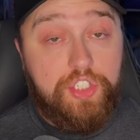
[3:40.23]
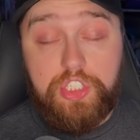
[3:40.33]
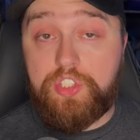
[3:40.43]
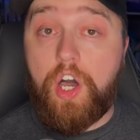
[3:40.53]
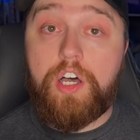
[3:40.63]

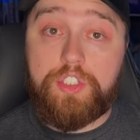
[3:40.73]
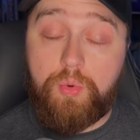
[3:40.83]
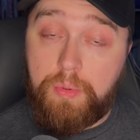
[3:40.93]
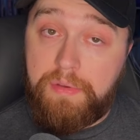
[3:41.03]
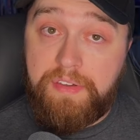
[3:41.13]
She's also
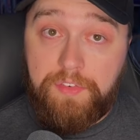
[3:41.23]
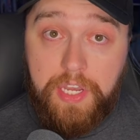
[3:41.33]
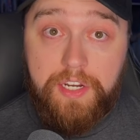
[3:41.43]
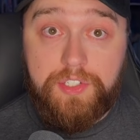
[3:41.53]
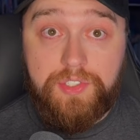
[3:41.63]
one of my favorite
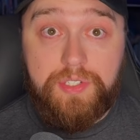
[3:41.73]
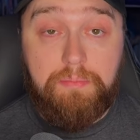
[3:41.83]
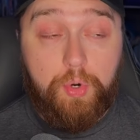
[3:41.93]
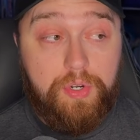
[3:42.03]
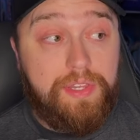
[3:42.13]
characters in
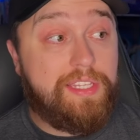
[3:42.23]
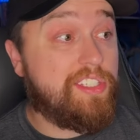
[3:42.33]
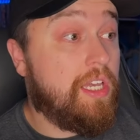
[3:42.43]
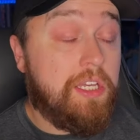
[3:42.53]
Borderlands.